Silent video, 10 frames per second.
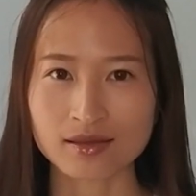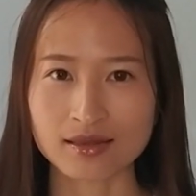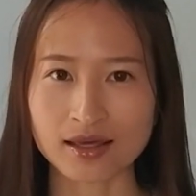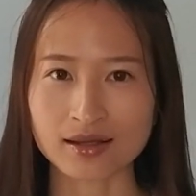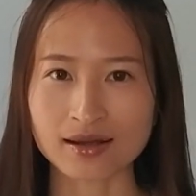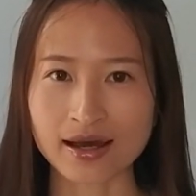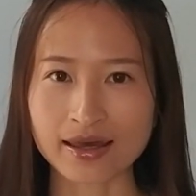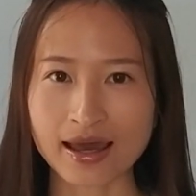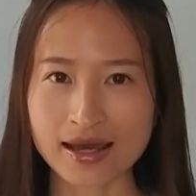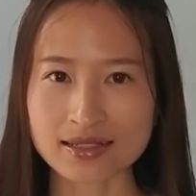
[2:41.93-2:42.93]
Then
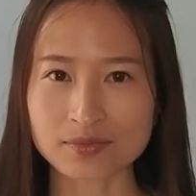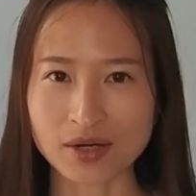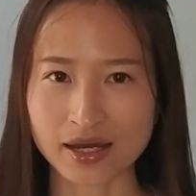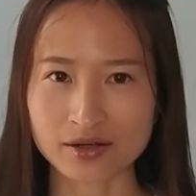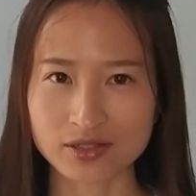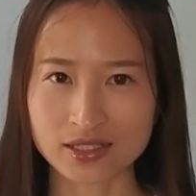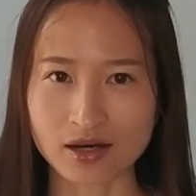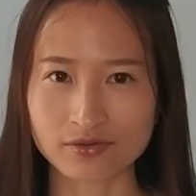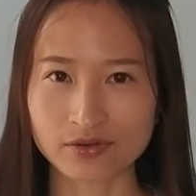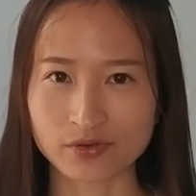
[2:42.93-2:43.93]
I asked my higher
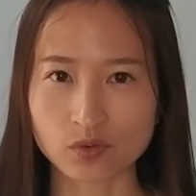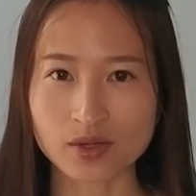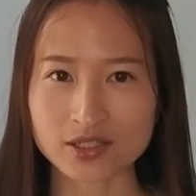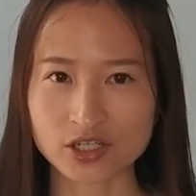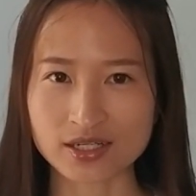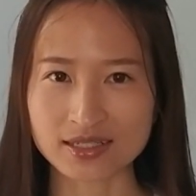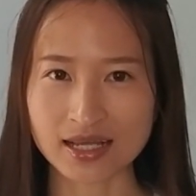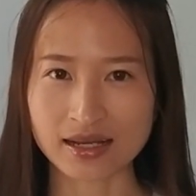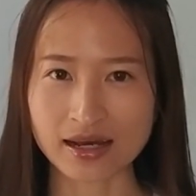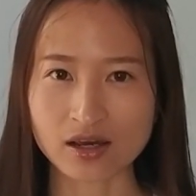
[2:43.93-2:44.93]
self a few questions
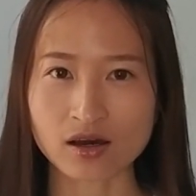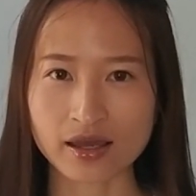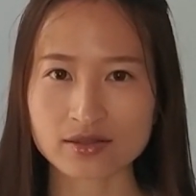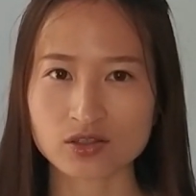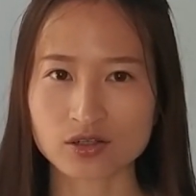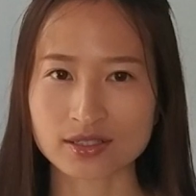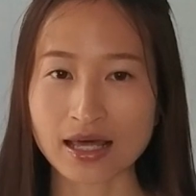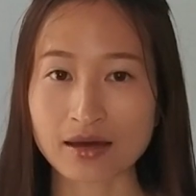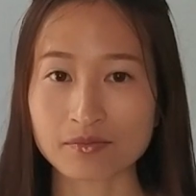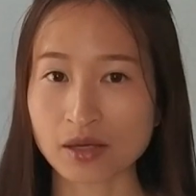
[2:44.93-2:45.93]
and I got answers
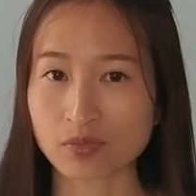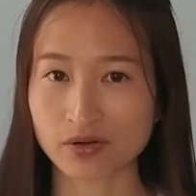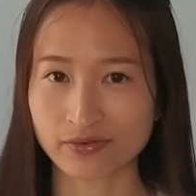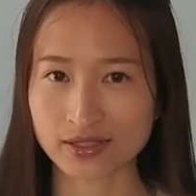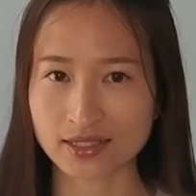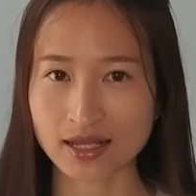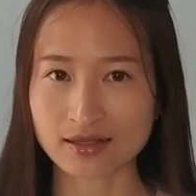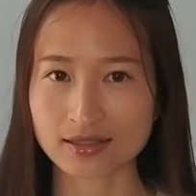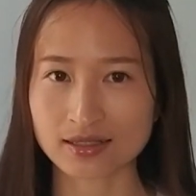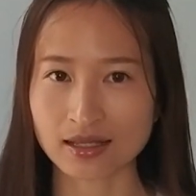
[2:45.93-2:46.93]
that made perfect
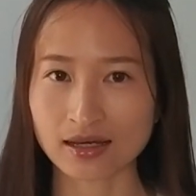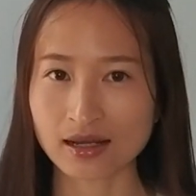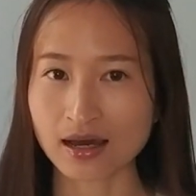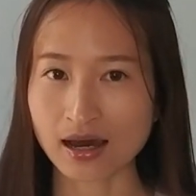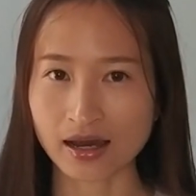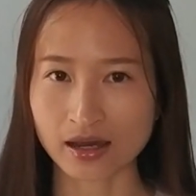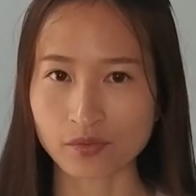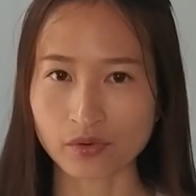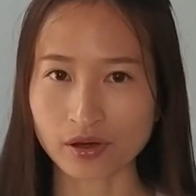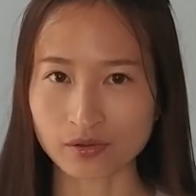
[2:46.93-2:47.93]
sense that I
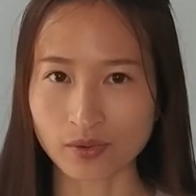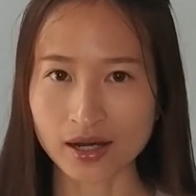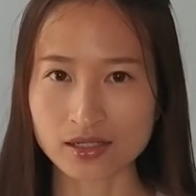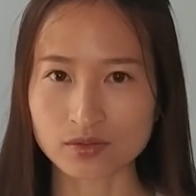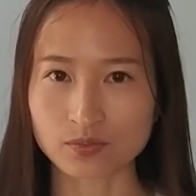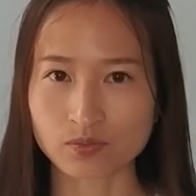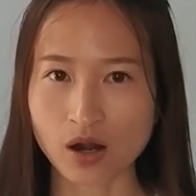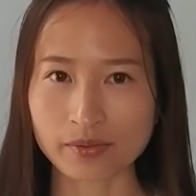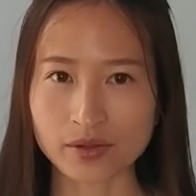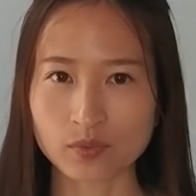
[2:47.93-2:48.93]
otherwise
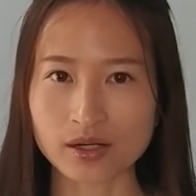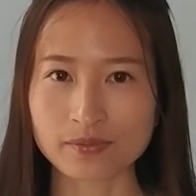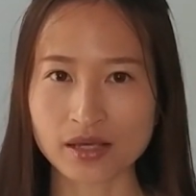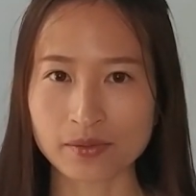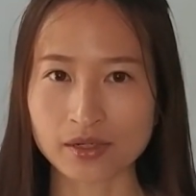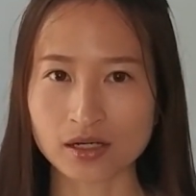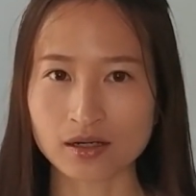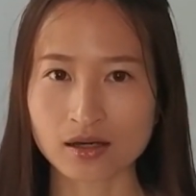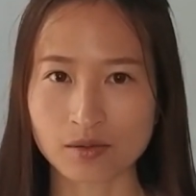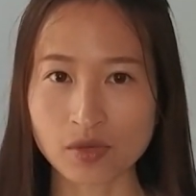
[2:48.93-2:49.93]
probably wouldn't be able
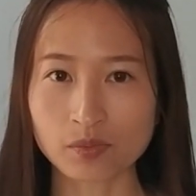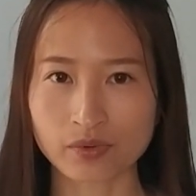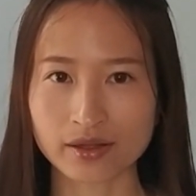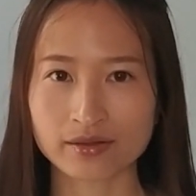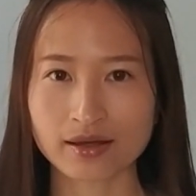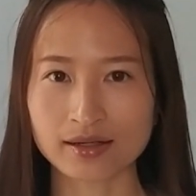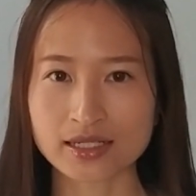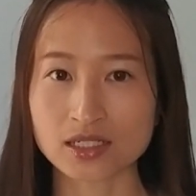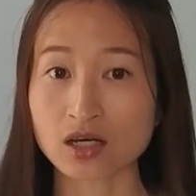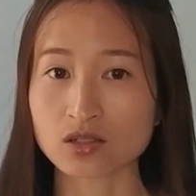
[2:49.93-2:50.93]
to come up with, at
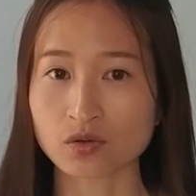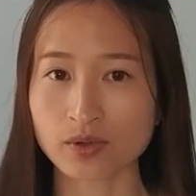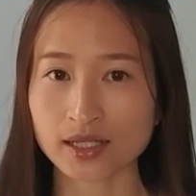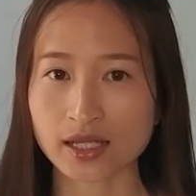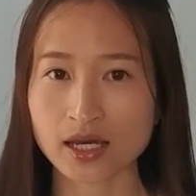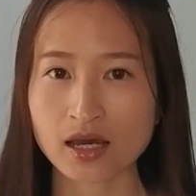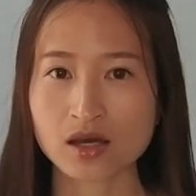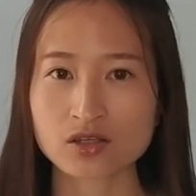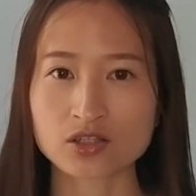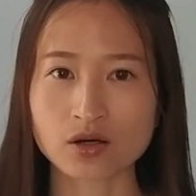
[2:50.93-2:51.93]
least not so quickly.
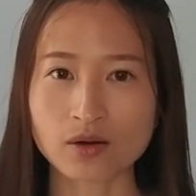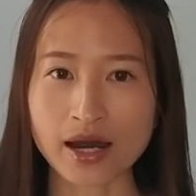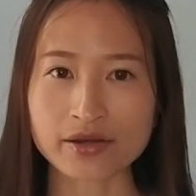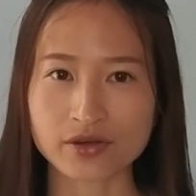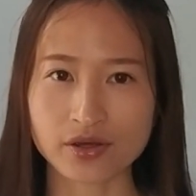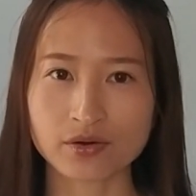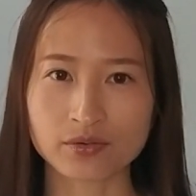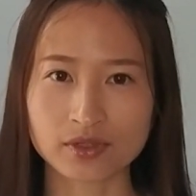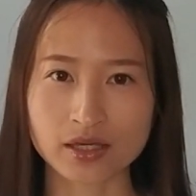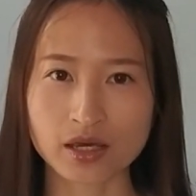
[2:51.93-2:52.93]
So I
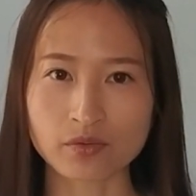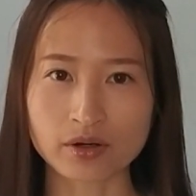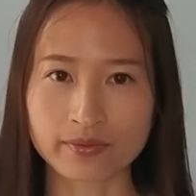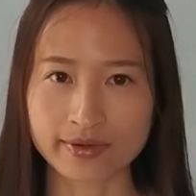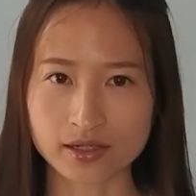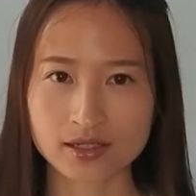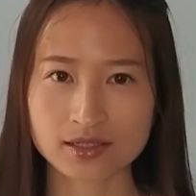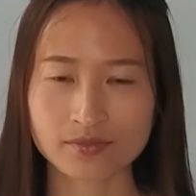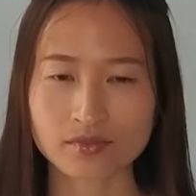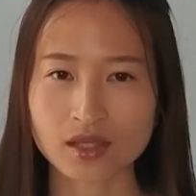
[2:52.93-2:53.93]
knew the keyword works.